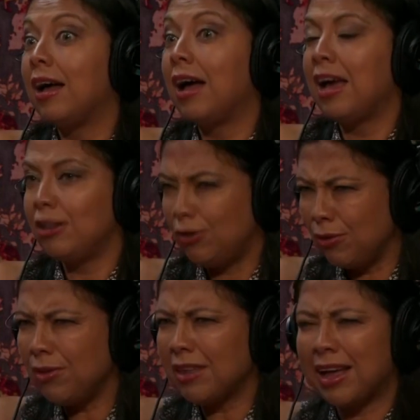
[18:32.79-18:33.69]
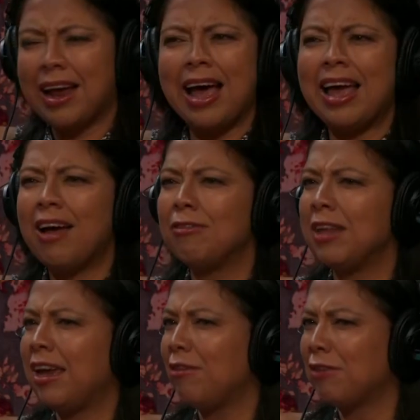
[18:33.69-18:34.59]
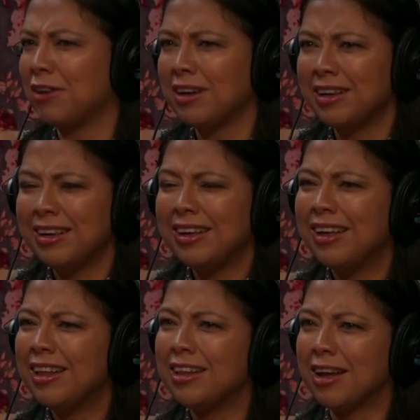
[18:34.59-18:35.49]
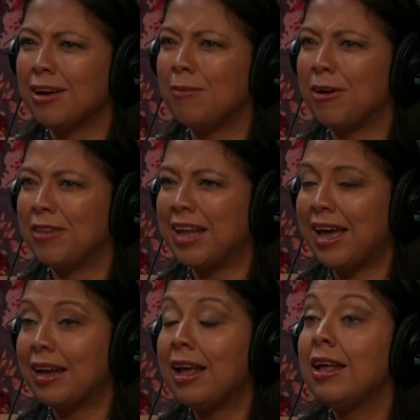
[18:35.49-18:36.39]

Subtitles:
I do that. I have never thought about that.